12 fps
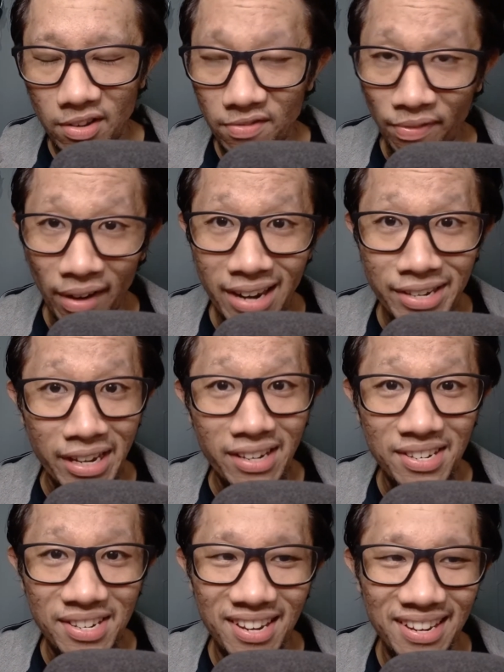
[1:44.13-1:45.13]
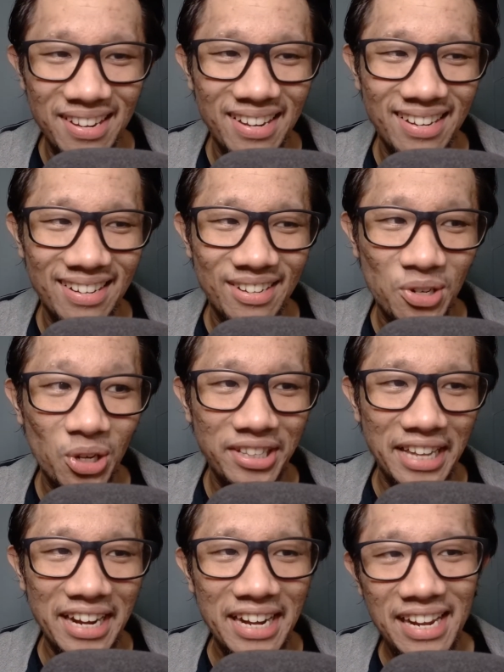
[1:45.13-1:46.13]
phrases
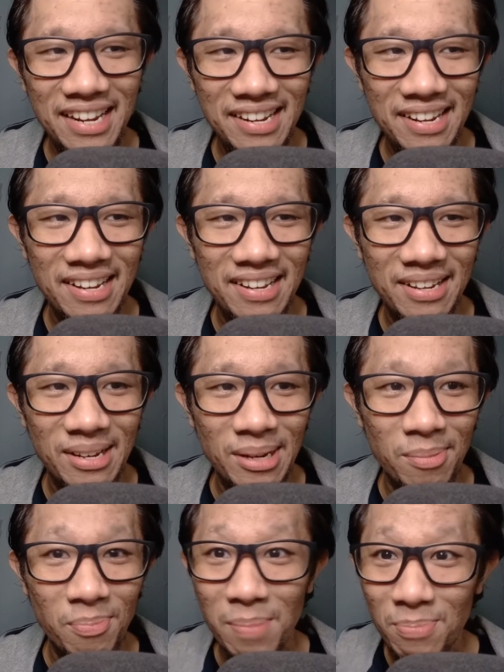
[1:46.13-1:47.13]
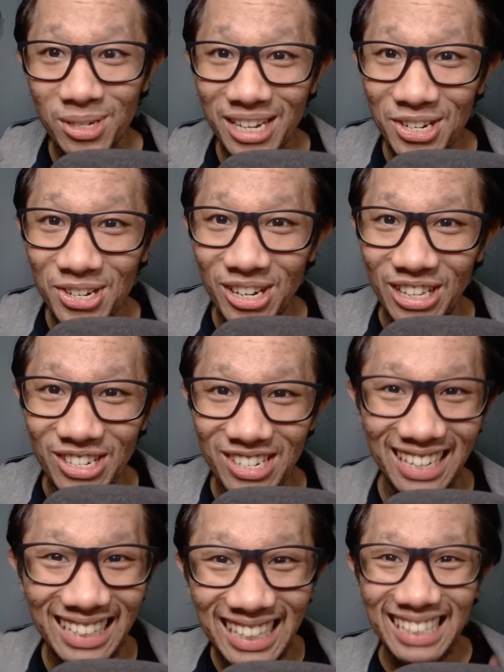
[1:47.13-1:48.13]
containing prepositions.
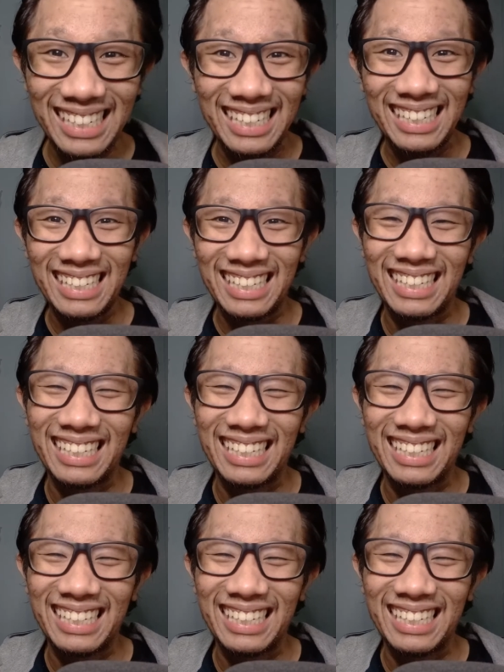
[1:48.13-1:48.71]
Ta-da!